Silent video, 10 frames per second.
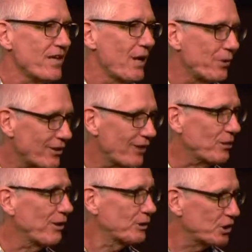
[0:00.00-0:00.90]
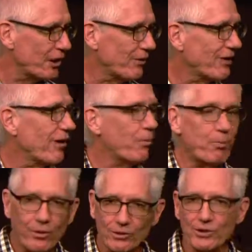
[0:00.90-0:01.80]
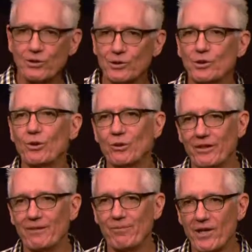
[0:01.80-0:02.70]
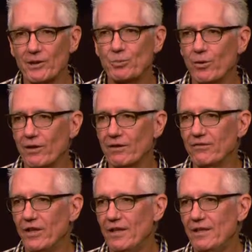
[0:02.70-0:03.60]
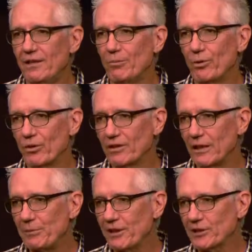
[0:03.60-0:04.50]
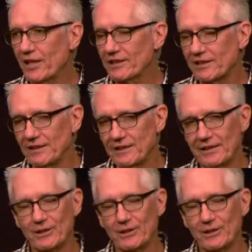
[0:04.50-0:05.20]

And we talked about sharing our personal story as part of proclaiming his excellency.